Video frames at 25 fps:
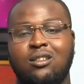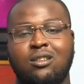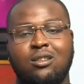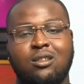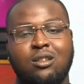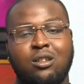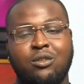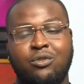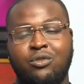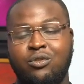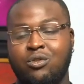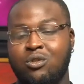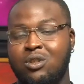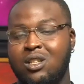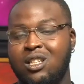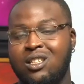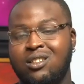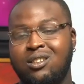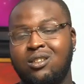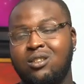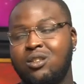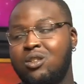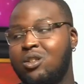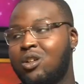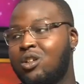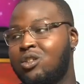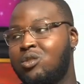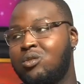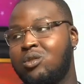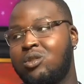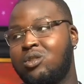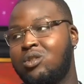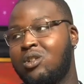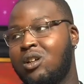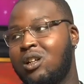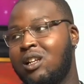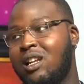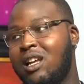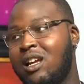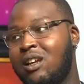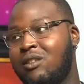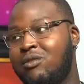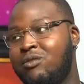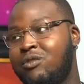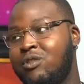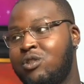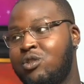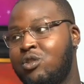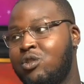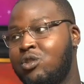if you dey serious with your
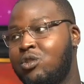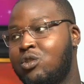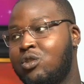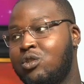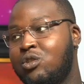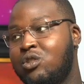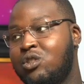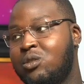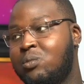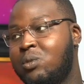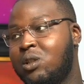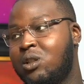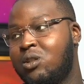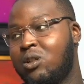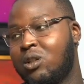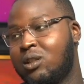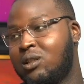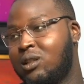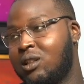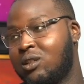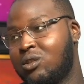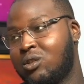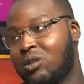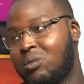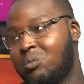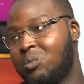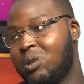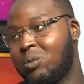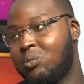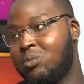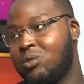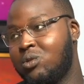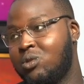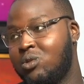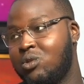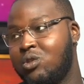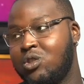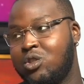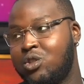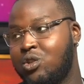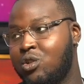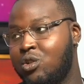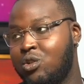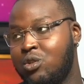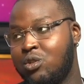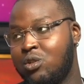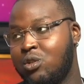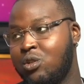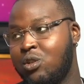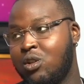life, you no go use because say some people no show
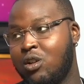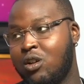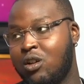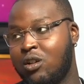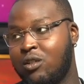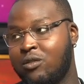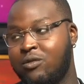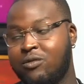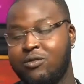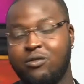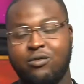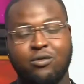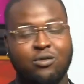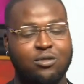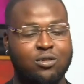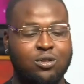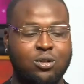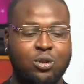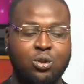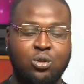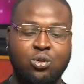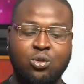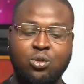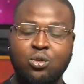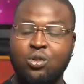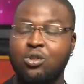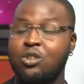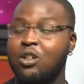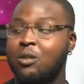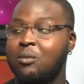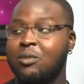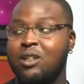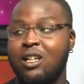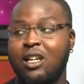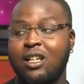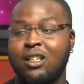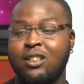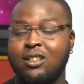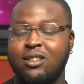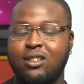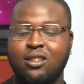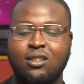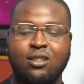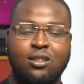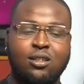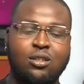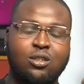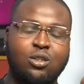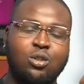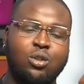you love, do some kind
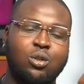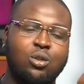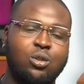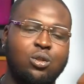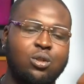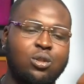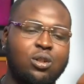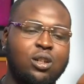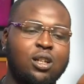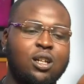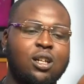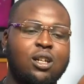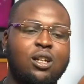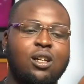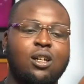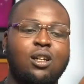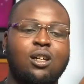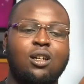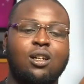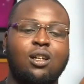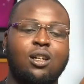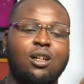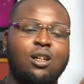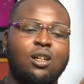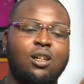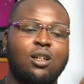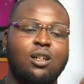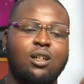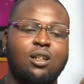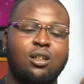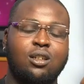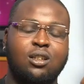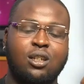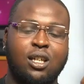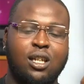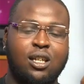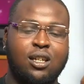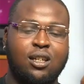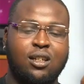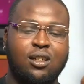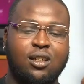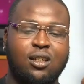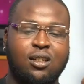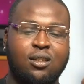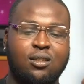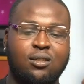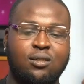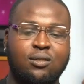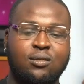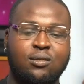things. So yeah,
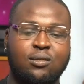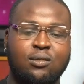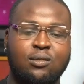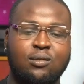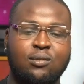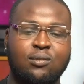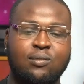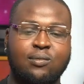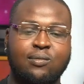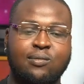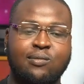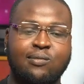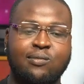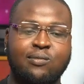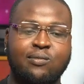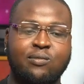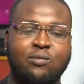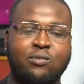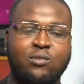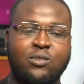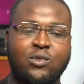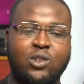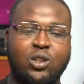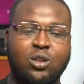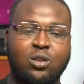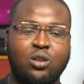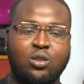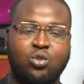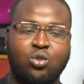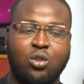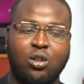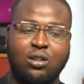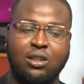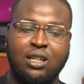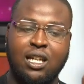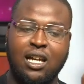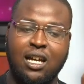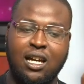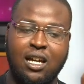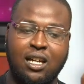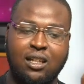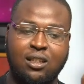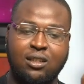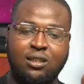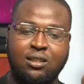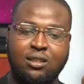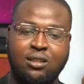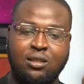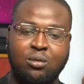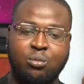it was hard,
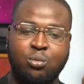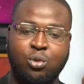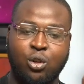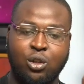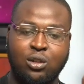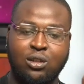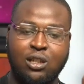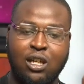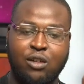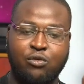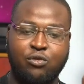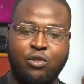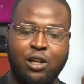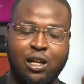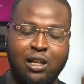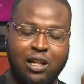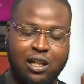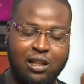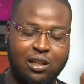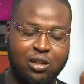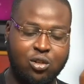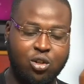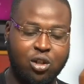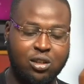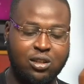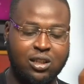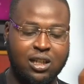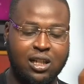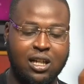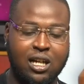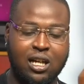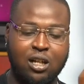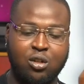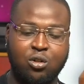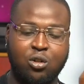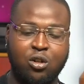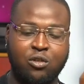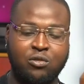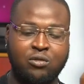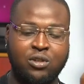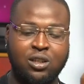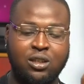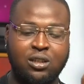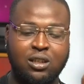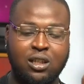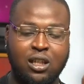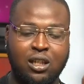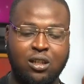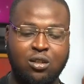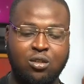but I finally got a hang of
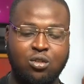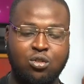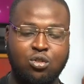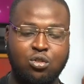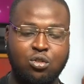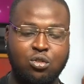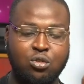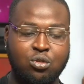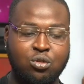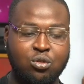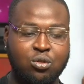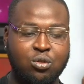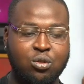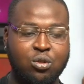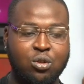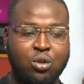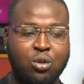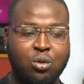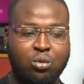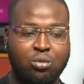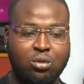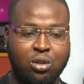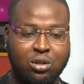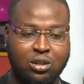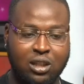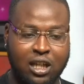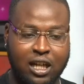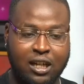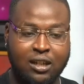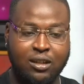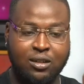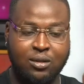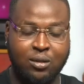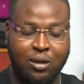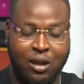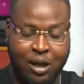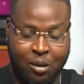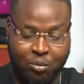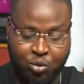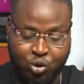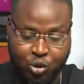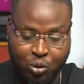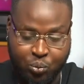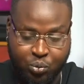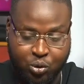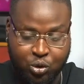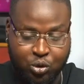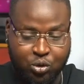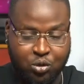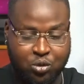it and knew what I'm
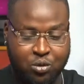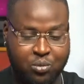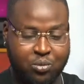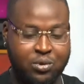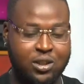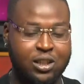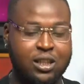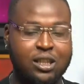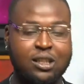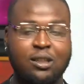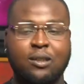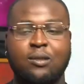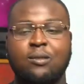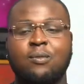supposed to be,